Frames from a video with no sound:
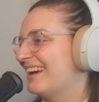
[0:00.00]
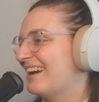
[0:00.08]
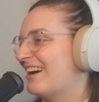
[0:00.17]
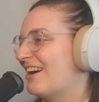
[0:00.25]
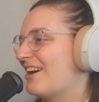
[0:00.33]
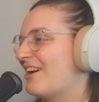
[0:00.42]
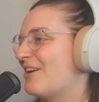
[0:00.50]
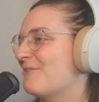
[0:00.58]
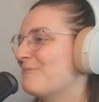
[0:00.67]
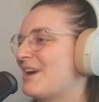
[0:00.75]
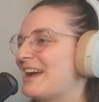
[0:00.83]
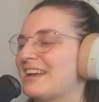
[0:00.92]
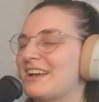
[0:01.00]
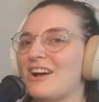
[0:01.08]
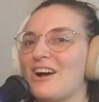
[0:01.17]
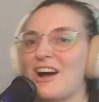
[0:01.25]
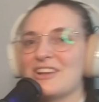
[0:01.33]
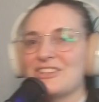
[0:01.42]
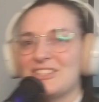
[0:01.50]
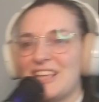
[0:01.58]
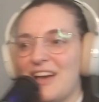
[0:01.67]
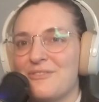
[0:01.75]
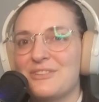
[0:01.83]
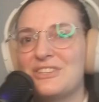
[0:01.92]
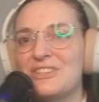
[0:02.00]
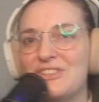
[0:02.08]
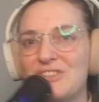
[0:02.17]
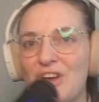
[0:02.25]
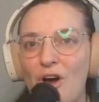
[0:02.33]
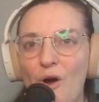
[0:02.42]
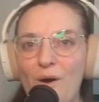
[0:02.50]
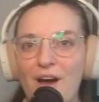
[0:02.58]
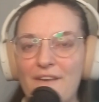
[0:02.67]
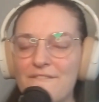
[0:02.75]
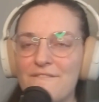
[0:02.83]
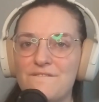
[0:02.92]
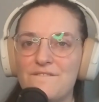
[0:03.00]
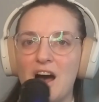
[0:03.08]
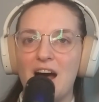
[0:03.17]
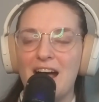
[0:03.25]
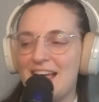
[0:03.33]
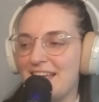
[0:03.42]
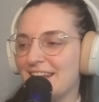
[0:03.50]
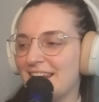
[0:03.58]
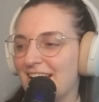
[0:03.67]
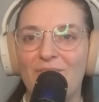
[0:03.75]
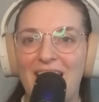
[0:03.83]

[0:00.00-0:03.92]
Oh my gosh, that was so fun.